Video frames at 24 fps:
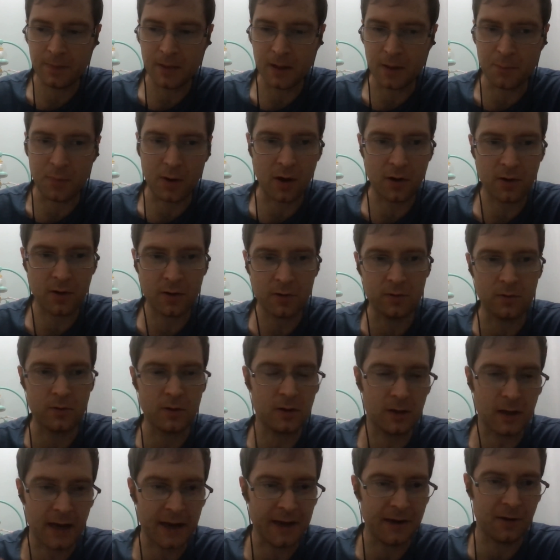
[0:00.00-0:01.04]
particle
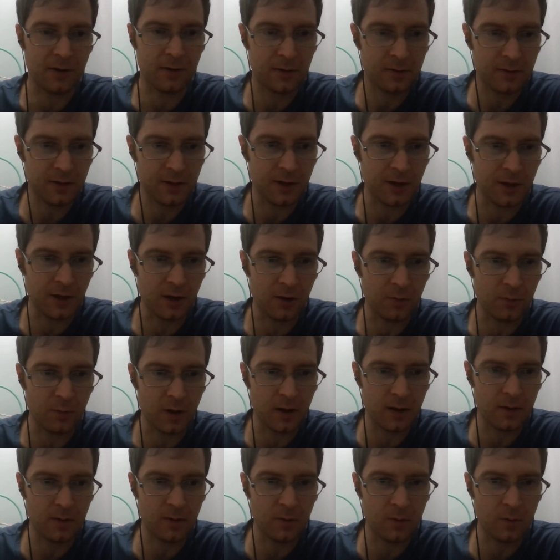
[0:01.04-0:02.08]
collider, you know,
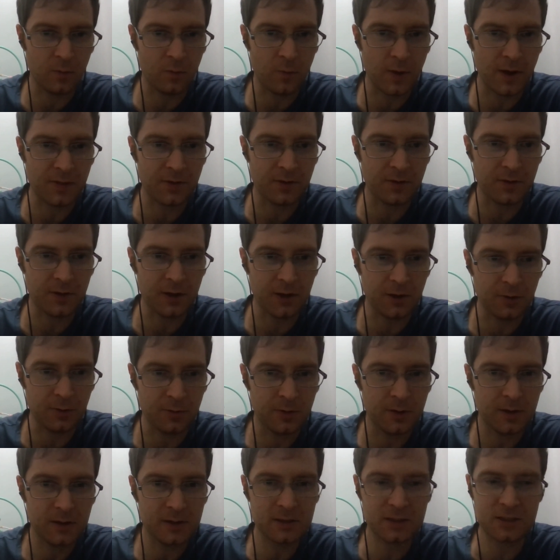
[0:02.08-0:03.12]
whether you
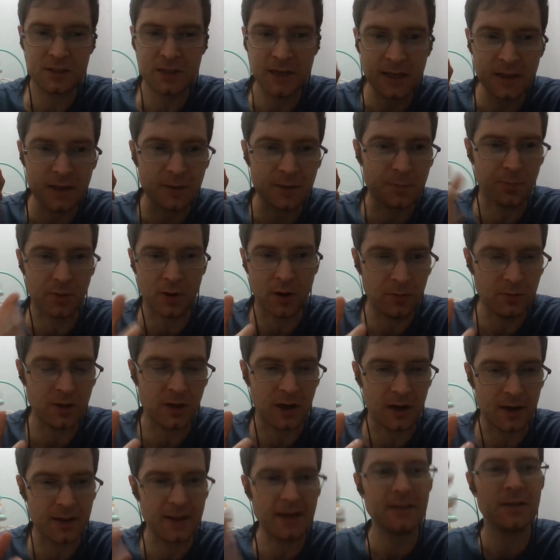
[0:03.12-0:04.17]
see the
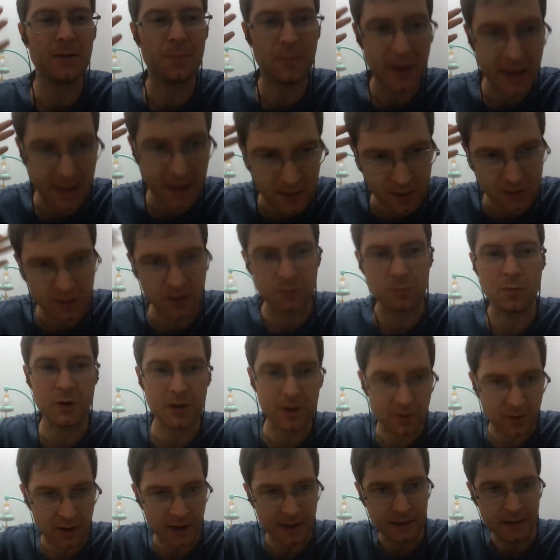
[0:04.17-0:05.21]
proton, that depends on what
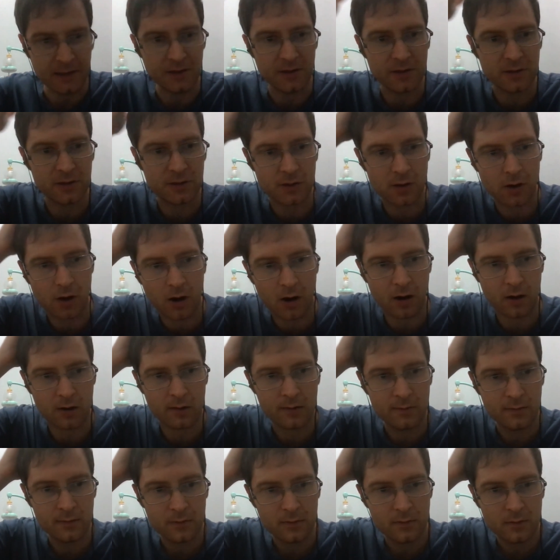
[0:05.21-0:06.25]
your ideas are.
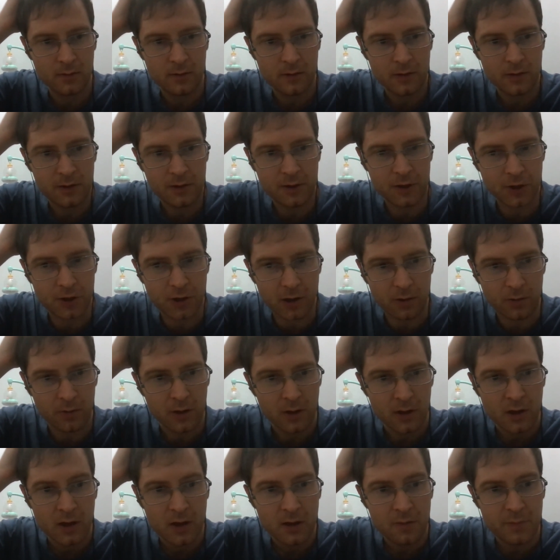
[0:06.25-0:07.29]
You know,
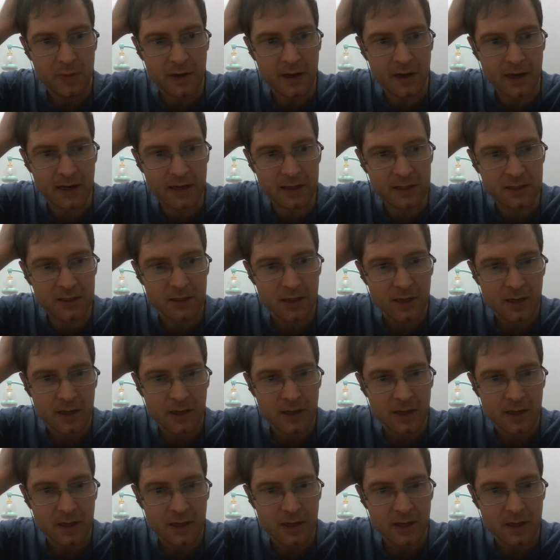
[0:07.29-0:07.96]
because